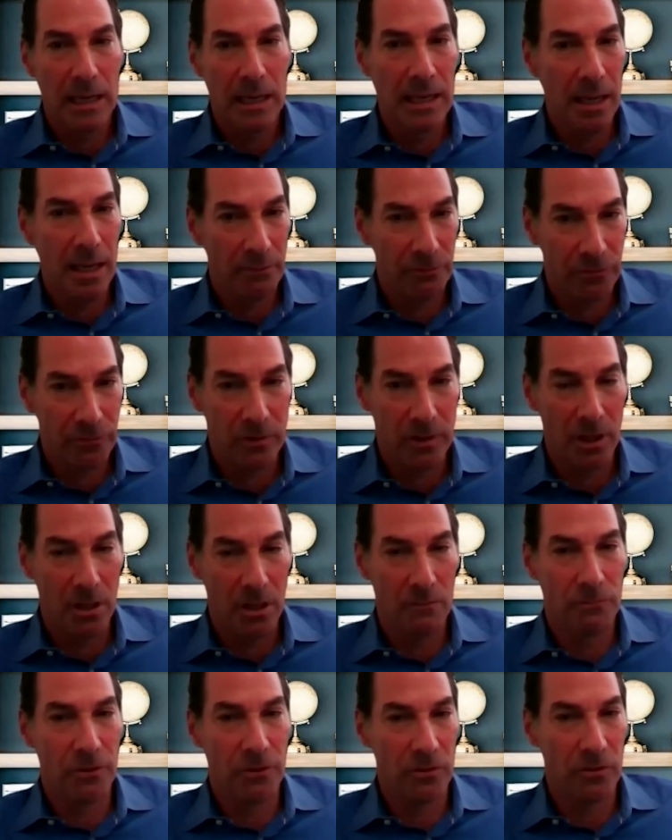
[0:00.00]

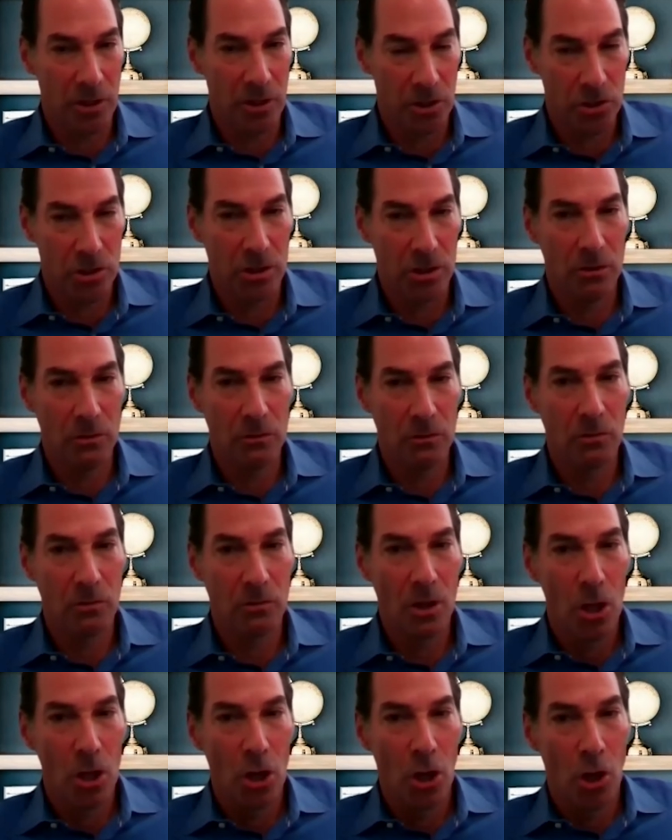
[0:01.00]
gifted
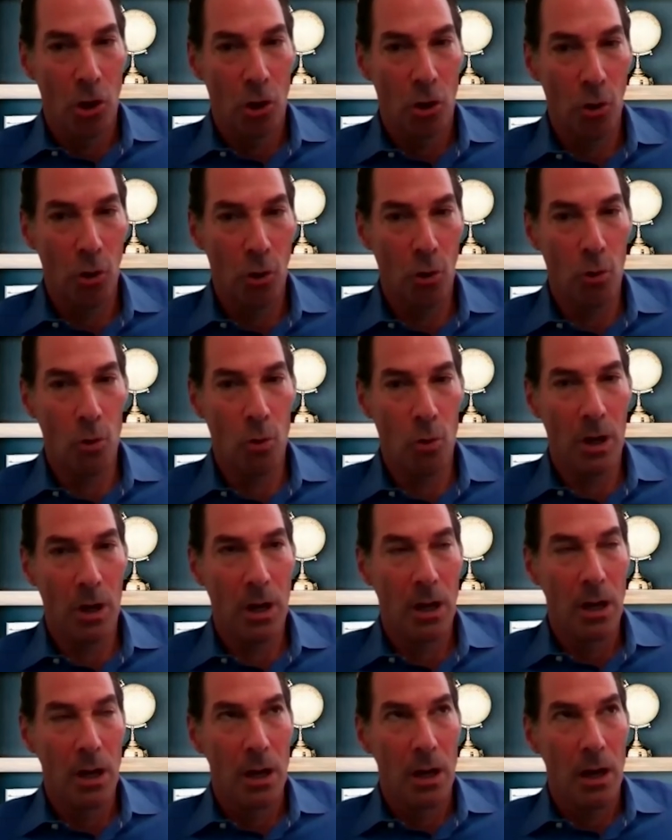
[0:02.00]
physicians
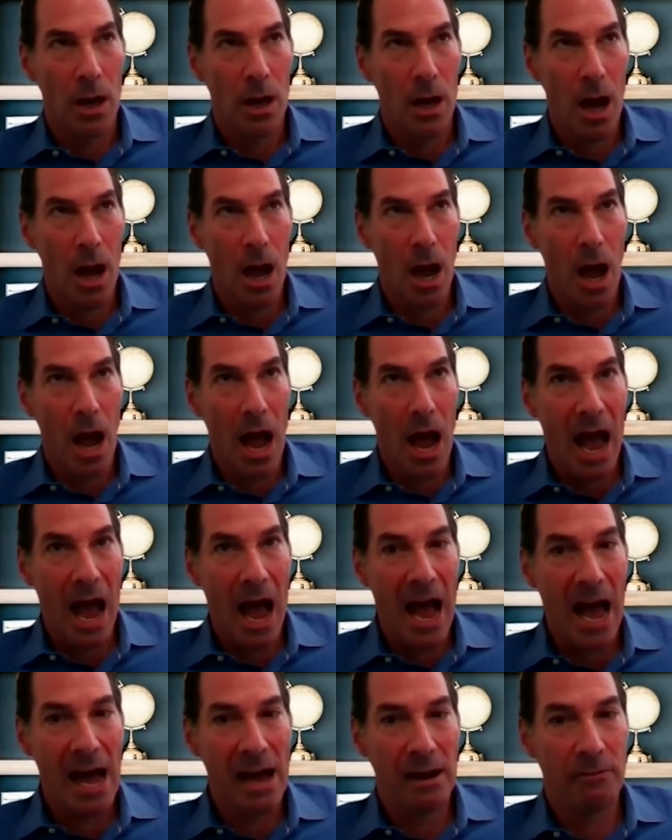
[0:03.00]
who
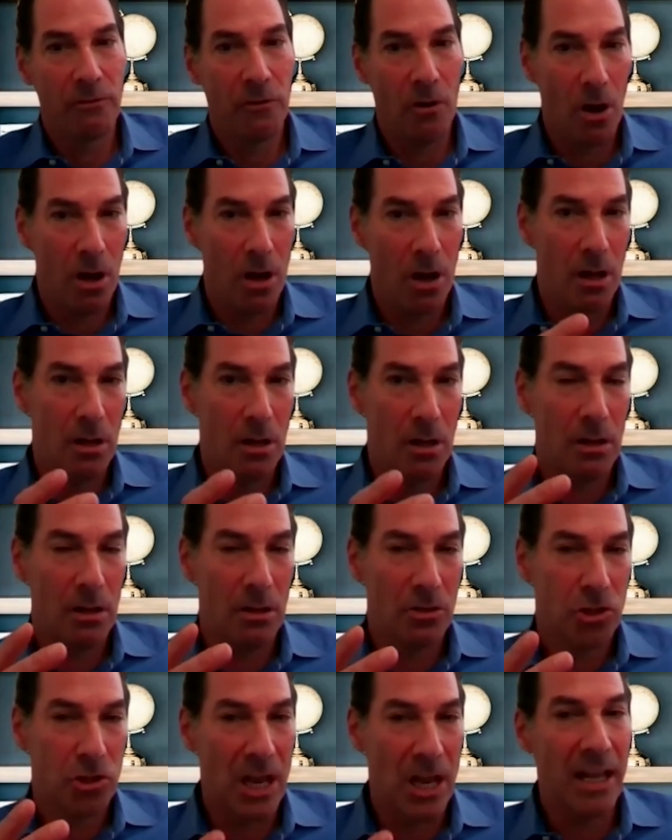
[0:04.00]
have
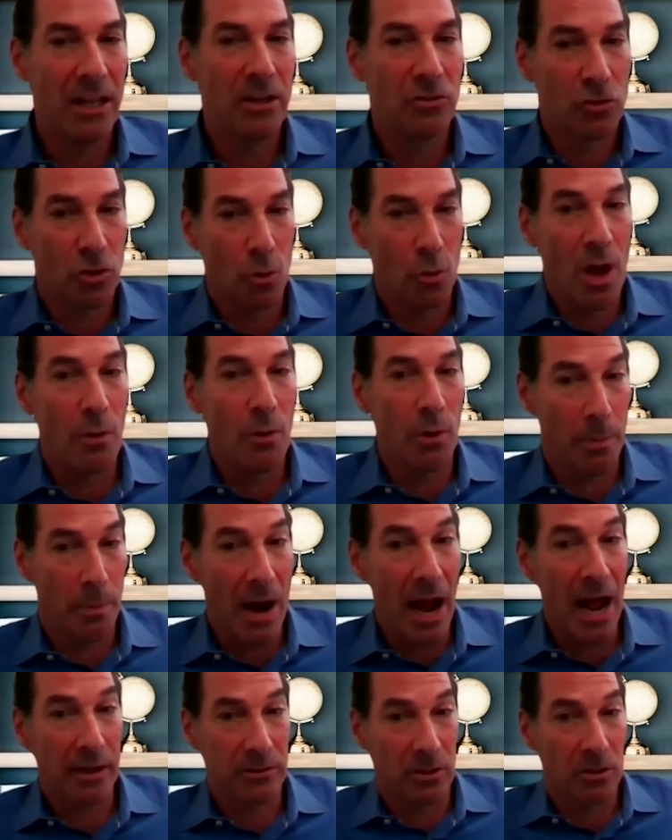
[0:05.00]
changed the way we
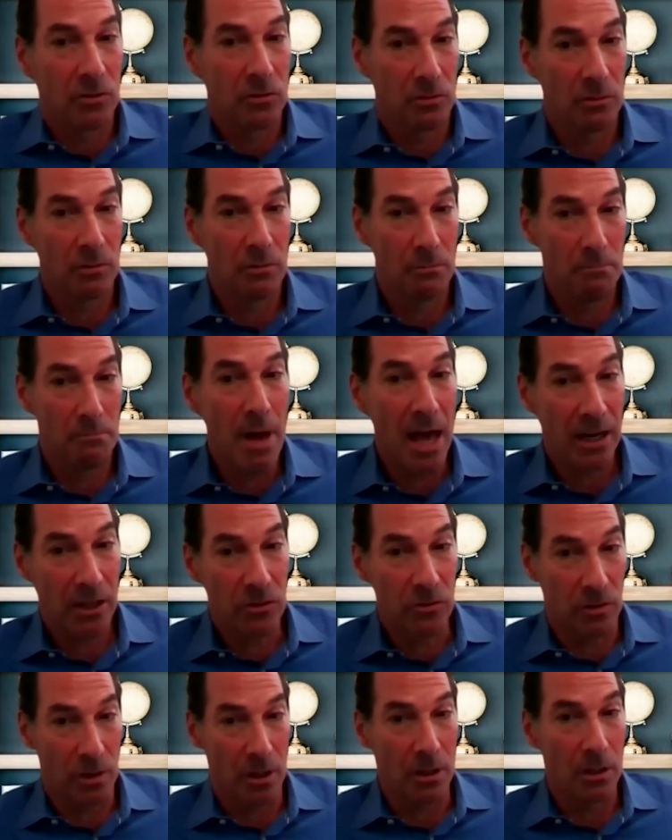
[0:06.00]
practice
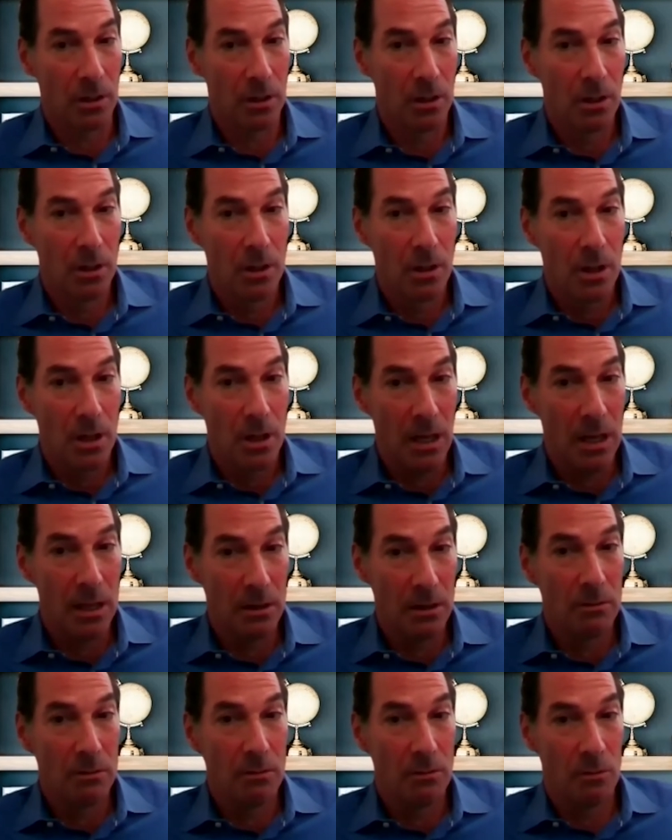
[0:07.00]
medicine
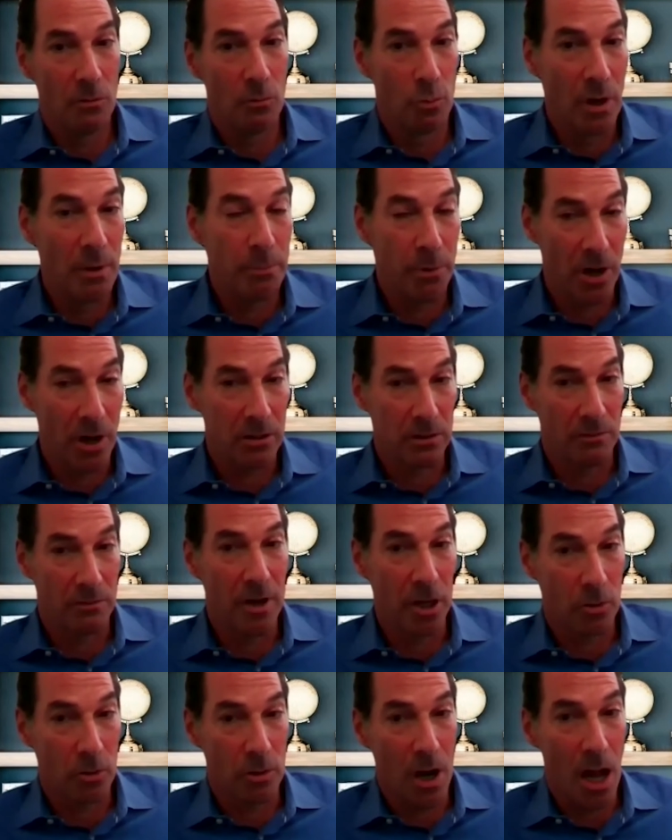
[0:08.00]
in reproductive
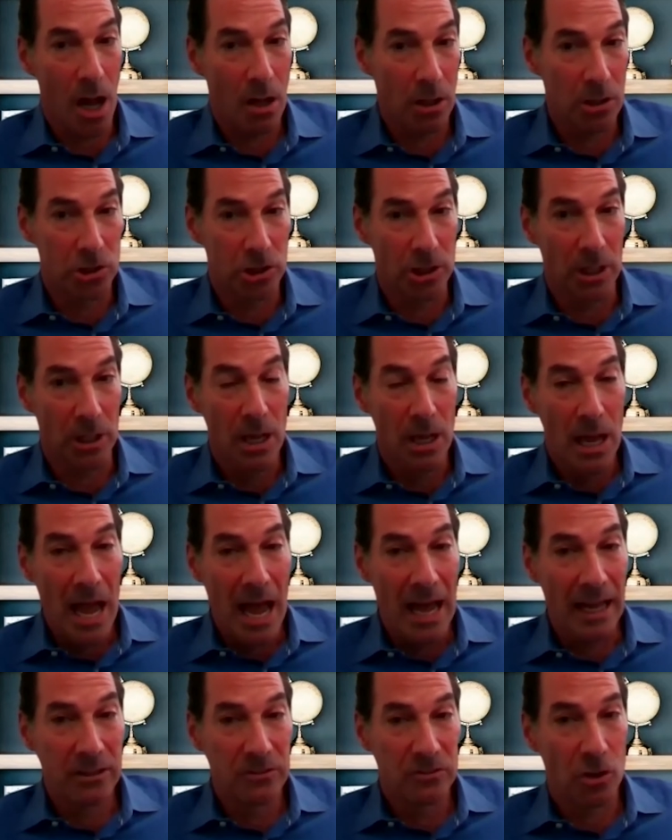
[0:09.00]
endocrinology.
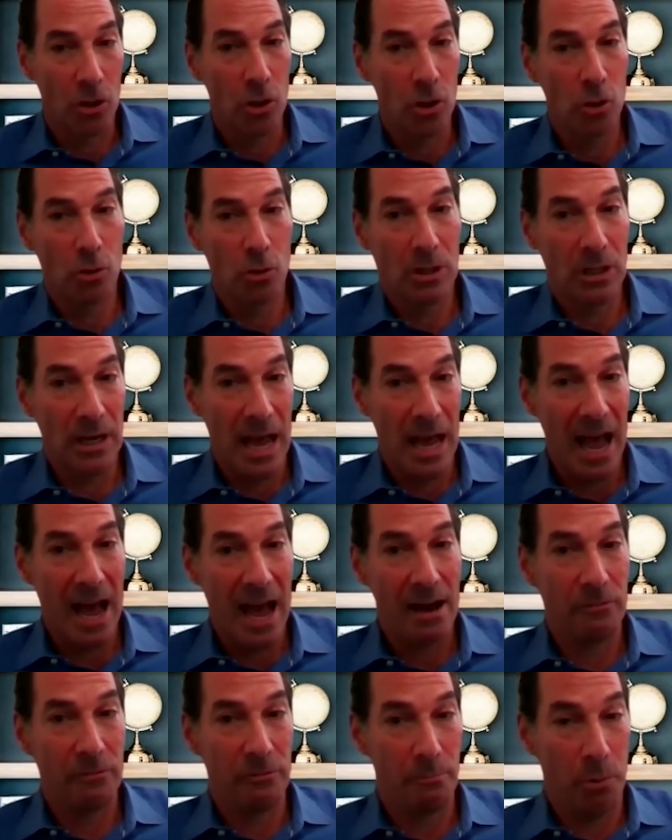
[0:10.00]
And so you can
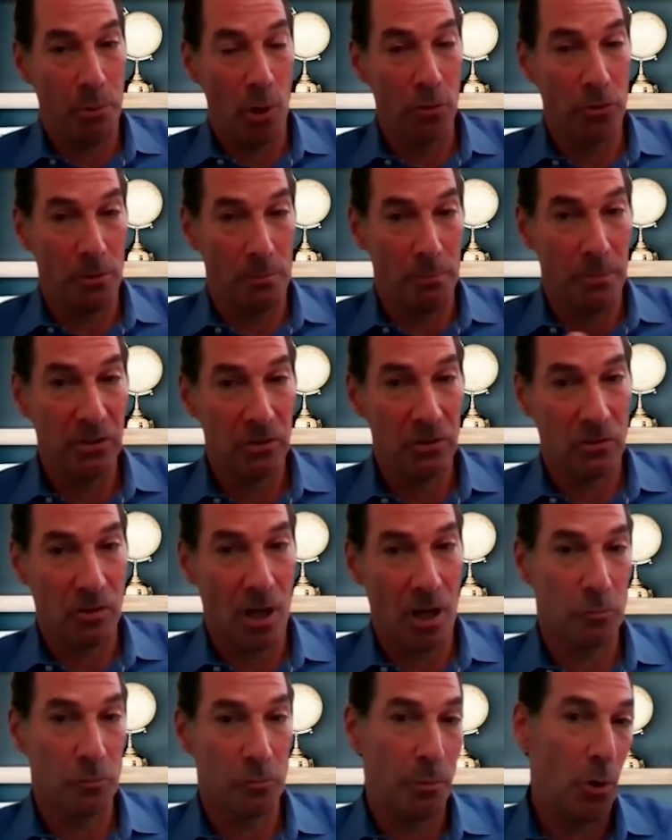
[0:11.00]
have both a business
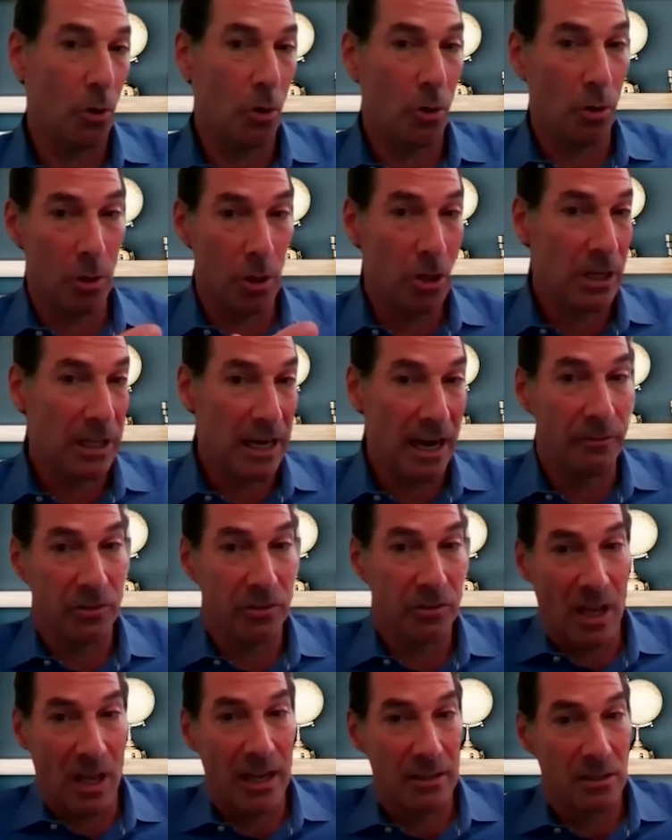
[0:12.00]
entrepreneur or you can have a
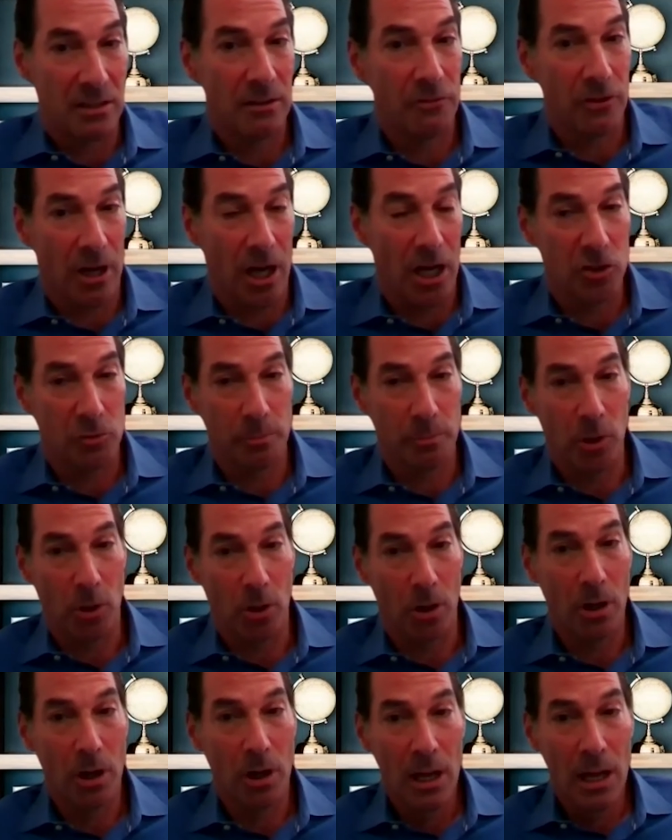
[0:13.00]
scientific
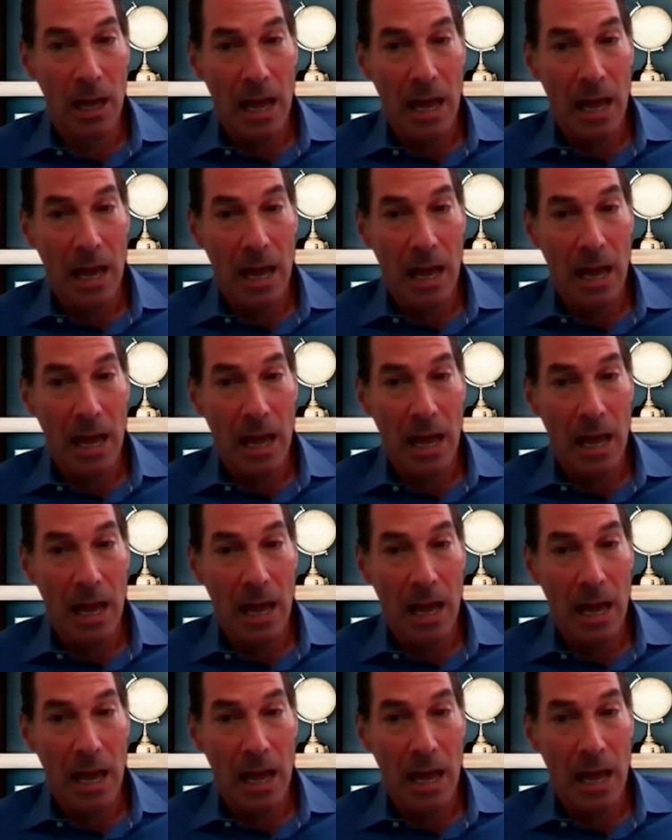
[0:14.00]
entrepreneur.